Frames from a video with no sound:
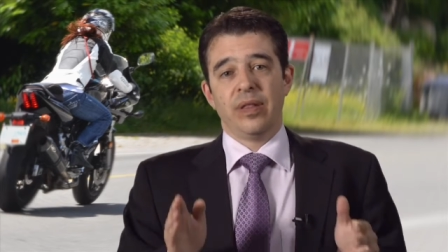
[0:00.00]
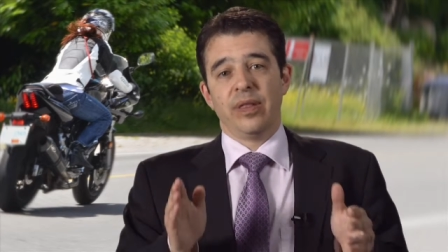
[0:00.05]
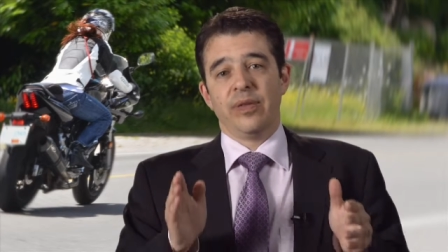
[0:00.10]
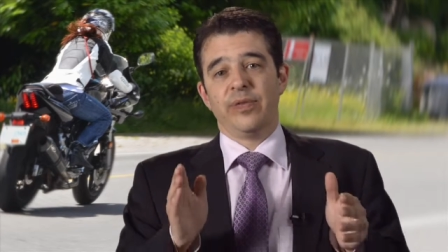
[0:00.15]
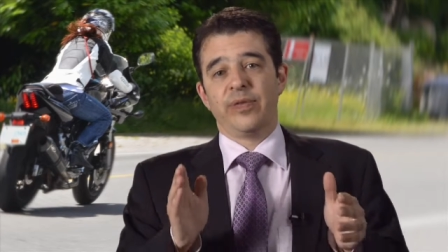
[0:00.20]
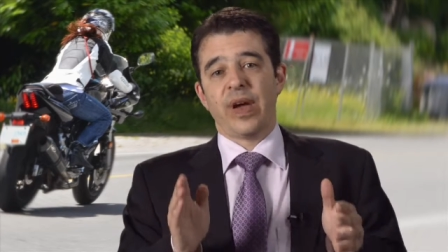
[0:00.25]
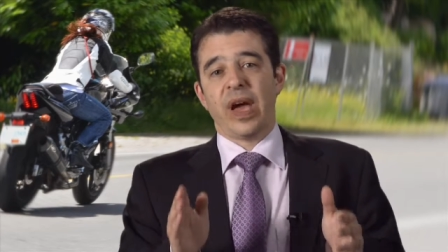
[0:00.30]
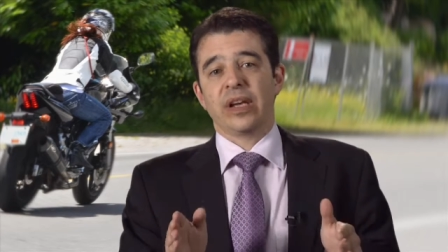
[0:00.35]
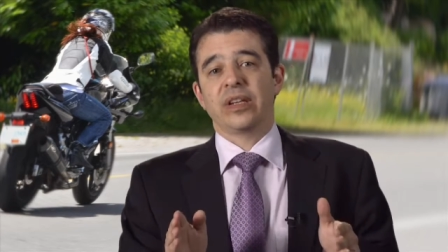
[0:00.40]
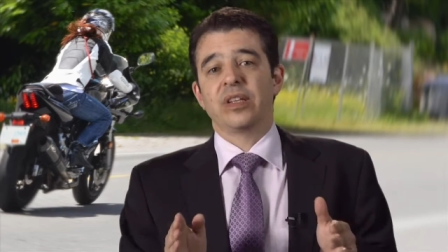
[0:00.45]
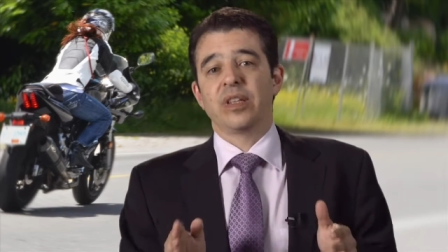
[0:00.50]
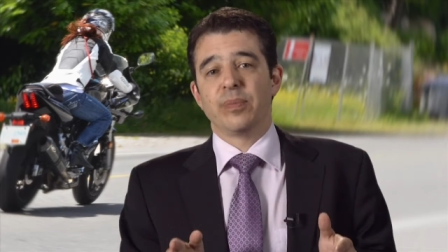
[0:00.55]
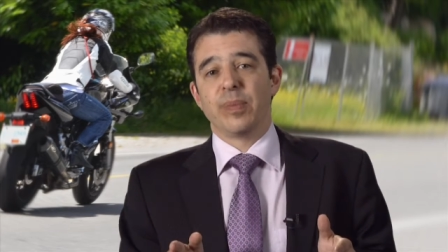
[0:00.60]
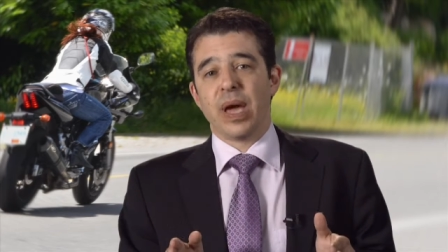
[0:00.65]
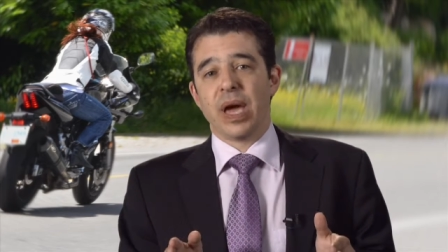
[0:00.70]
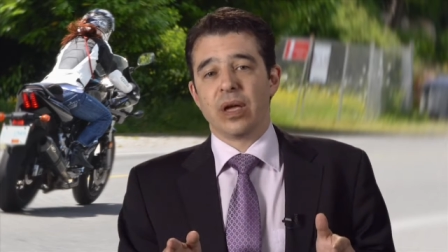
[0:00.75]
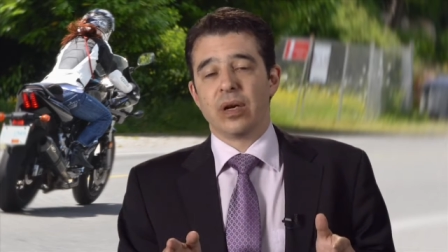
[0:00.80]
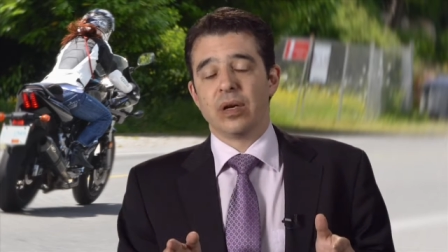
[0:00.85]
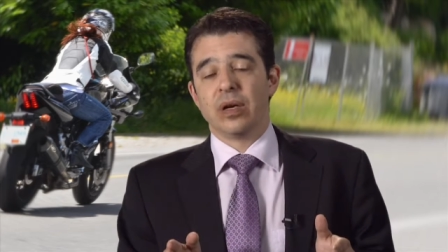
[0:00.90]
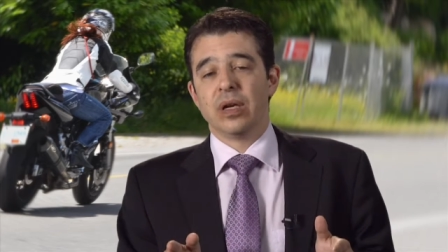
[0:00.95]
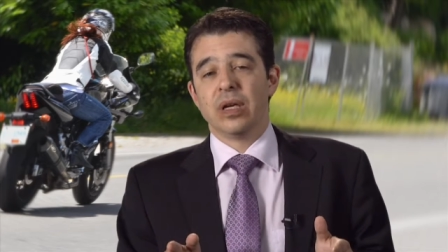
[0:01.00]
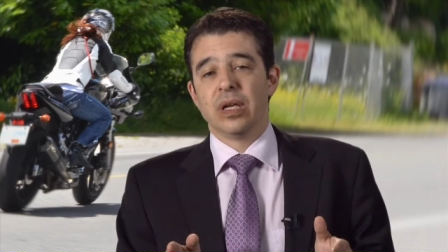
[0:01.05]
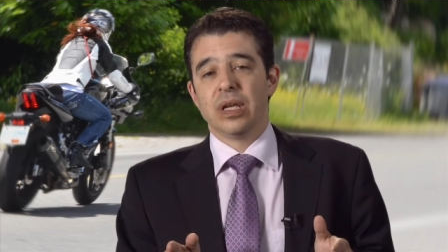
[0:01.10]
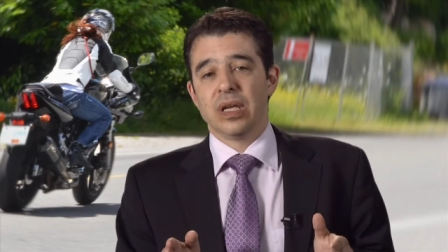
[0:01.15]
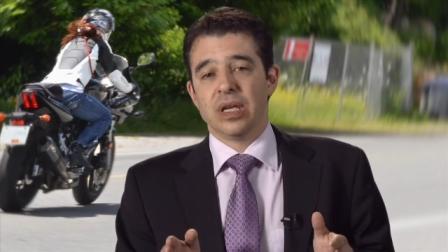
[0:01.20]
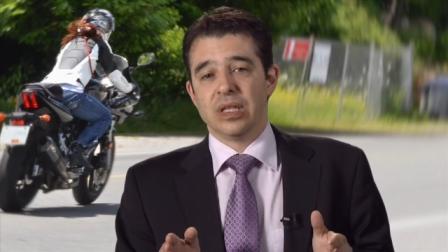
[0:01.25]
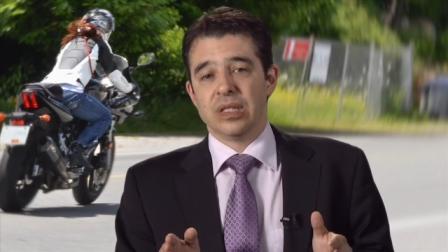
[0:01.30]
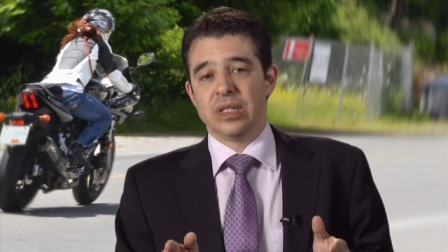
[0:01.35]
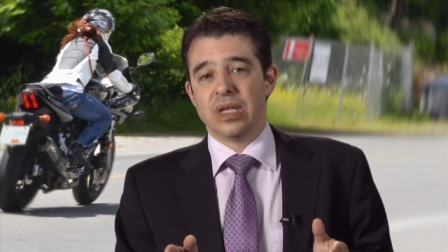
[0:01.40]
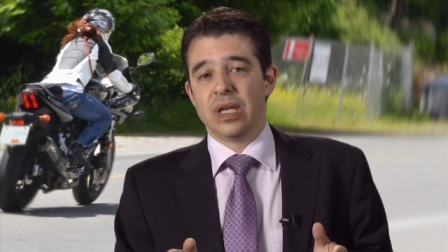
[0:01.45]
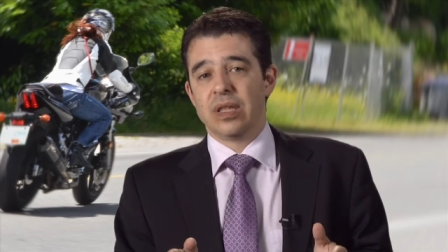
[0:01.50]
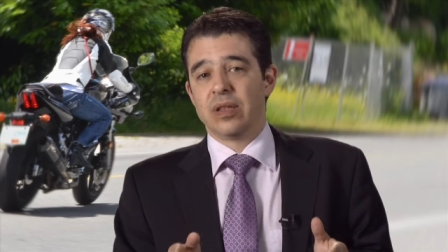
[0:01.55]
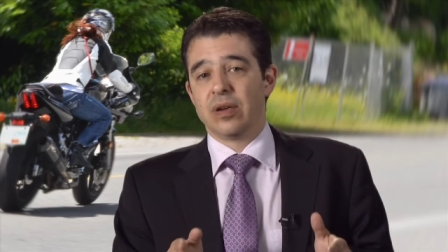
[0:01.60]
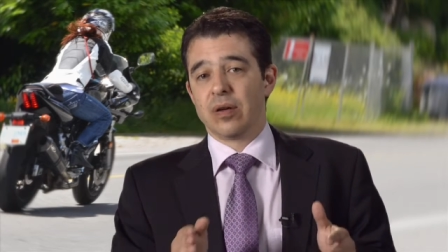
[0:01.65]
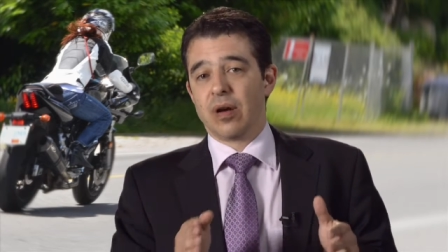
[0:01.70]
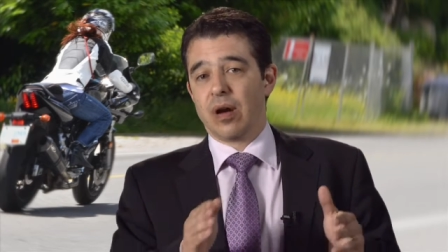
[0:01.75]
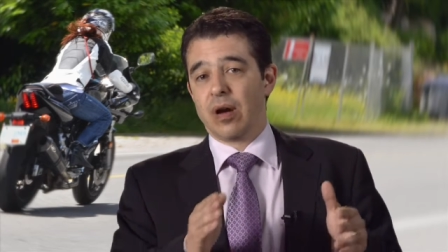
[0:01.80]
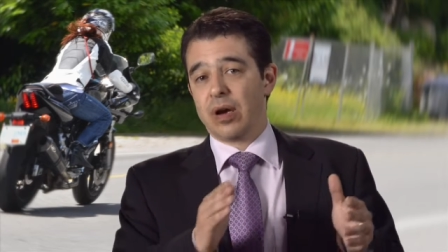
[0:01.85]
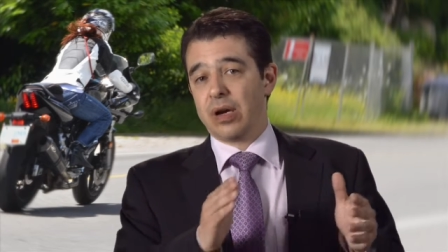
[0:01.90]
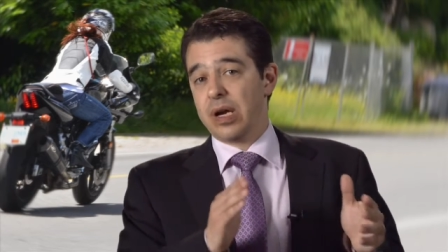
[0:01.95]
The fact of the matter is that
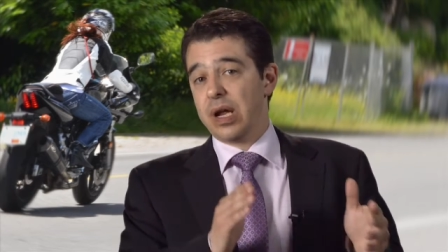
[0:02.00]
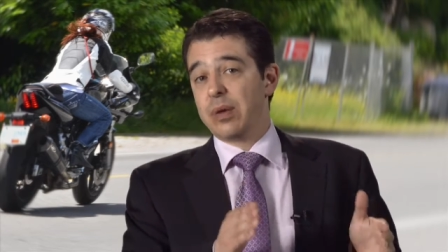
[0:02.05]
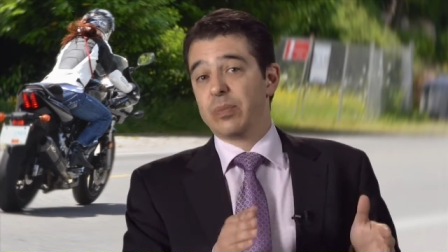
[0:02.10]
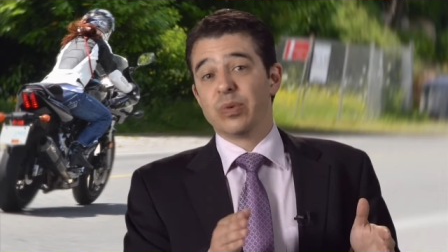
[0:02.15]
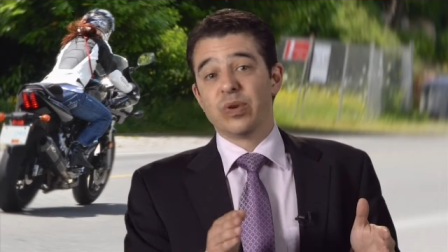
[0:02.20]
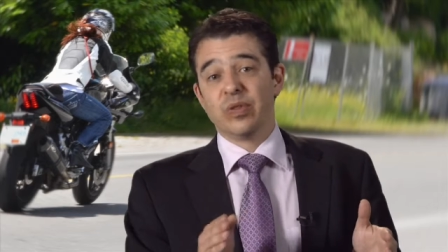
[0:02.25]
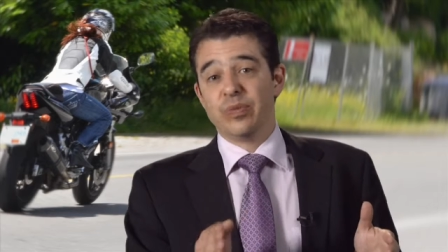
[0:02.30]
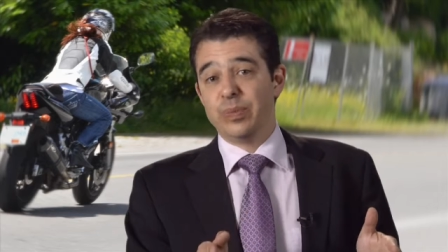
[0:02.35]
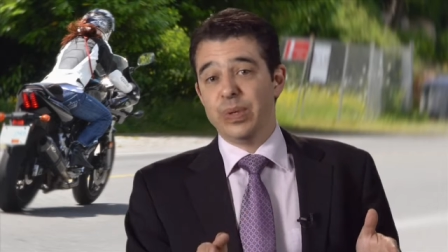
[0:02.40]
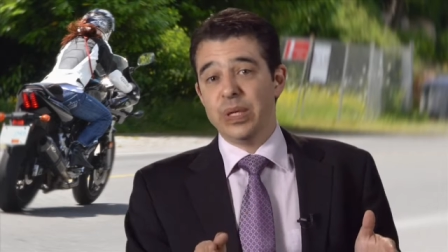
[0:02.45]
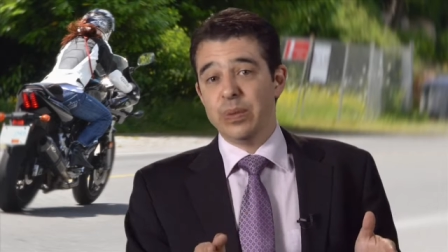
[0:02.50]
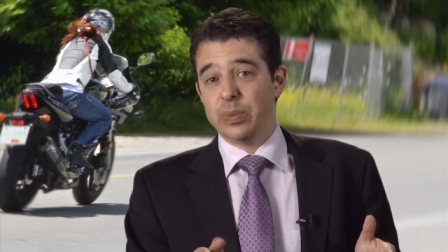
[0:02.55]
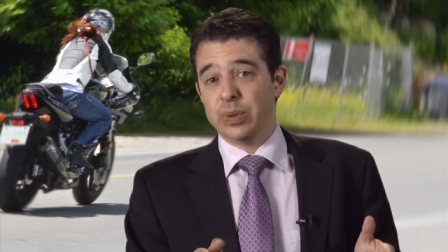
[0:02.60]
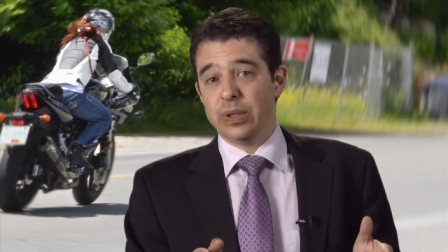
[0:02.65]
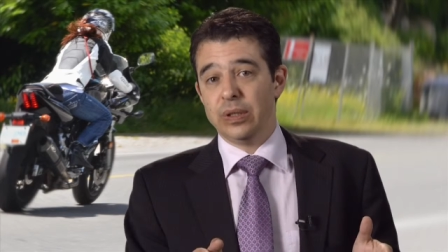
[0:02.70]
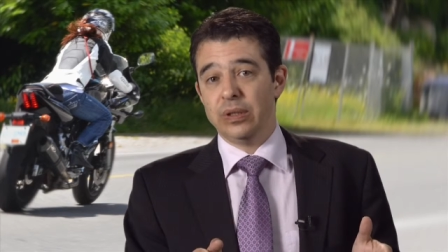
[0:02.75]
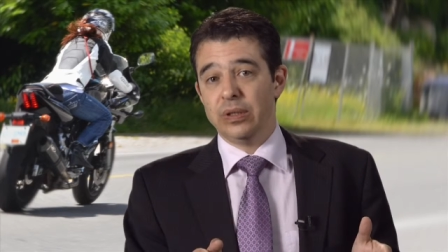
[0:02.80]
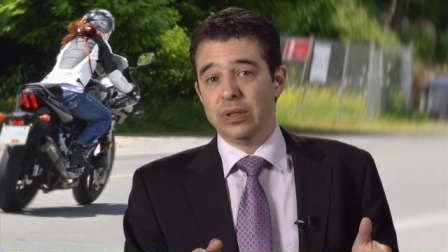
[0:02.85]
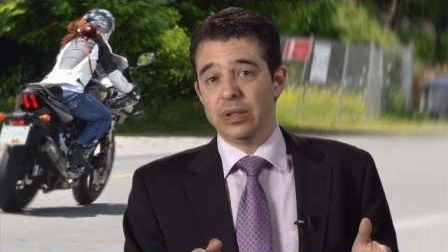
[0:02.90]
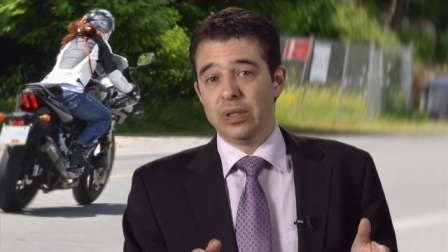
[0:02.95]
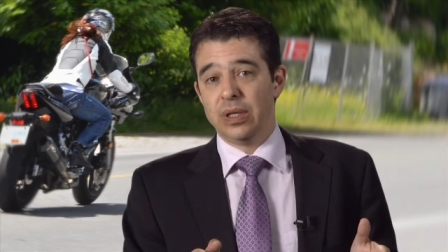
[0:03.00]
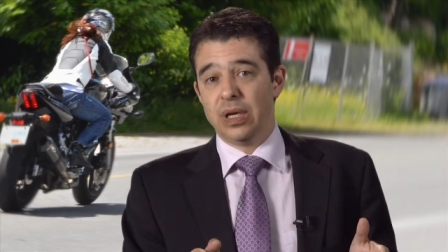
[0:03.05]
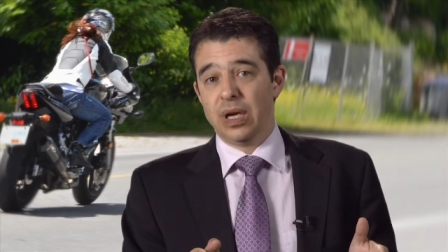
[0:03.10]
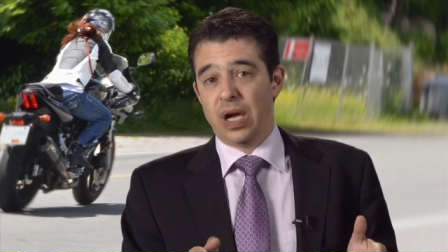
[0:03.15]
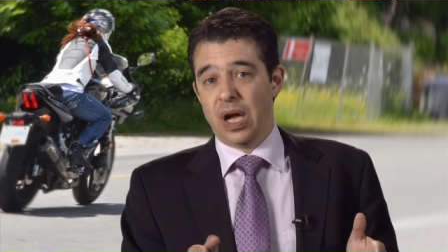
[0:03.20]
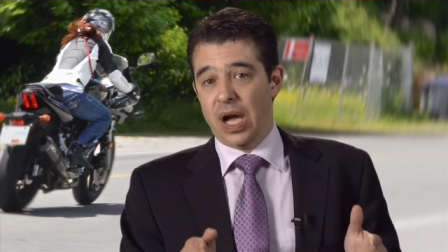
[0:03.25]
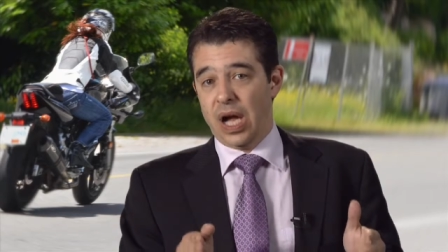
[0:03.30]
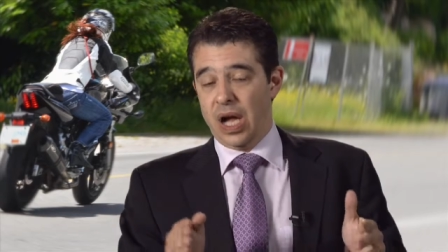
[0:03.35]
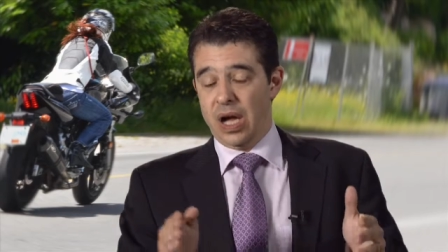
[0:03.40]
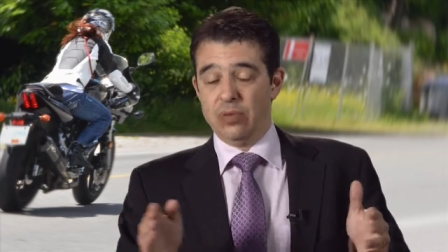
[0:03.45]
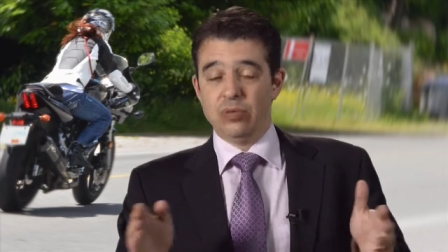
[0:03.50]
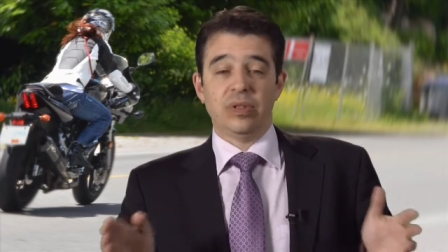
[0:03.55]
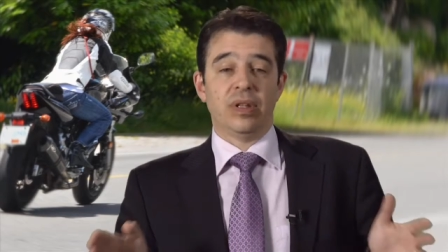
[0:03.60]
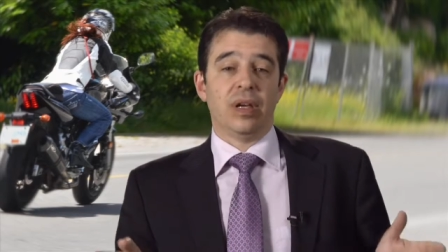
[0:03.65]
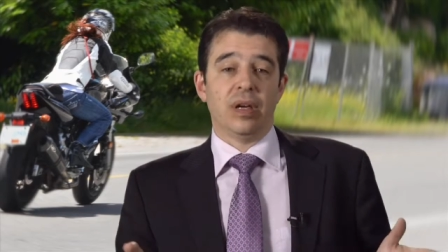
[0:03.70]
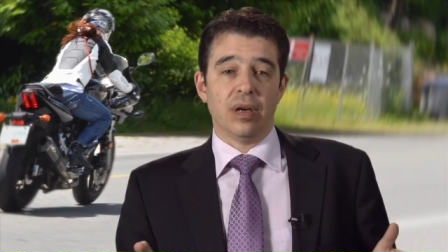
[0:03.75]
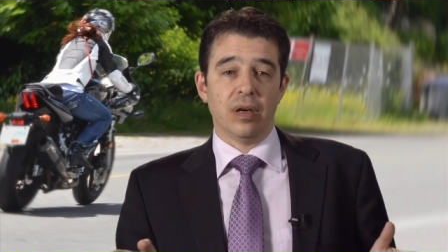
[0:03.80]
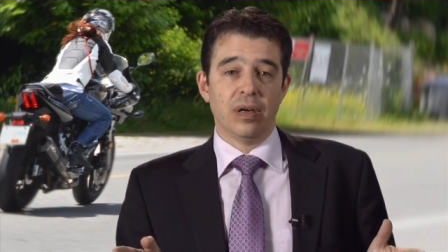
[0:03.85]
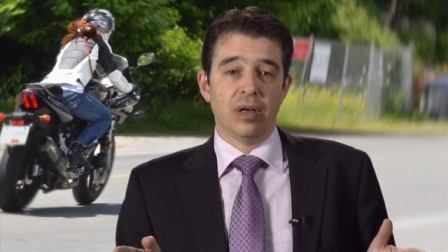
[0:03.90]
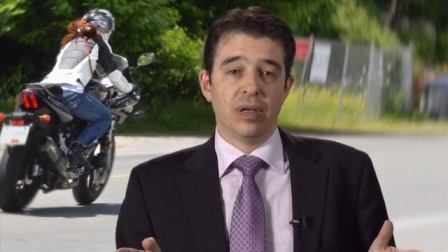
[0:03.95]
there are a number of people out
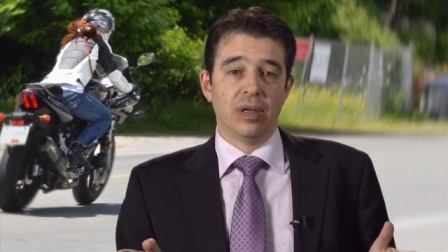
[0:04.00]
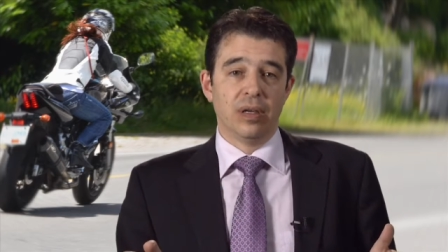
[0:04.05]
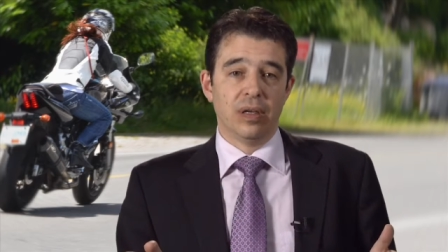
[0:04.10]
there